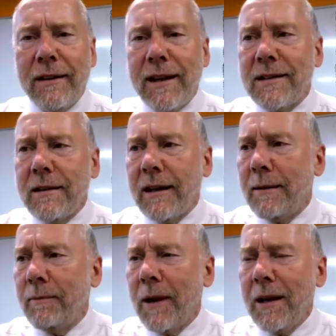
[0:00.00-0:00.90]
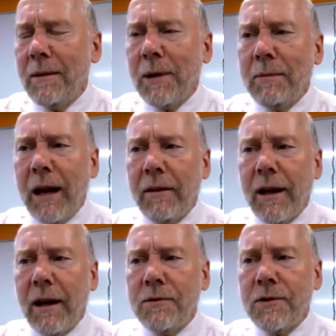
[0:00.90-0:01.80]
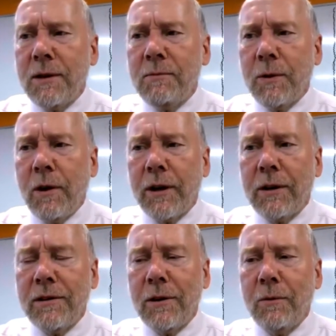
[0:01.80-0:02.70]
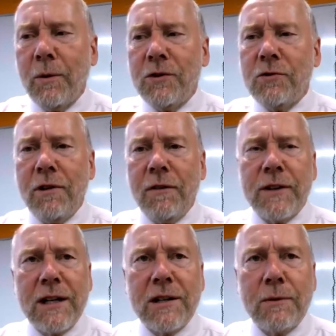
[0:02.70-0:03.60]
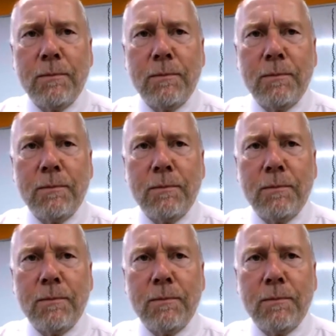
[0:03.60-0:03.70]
And there's certainly people out there who seem to argue that we're drifting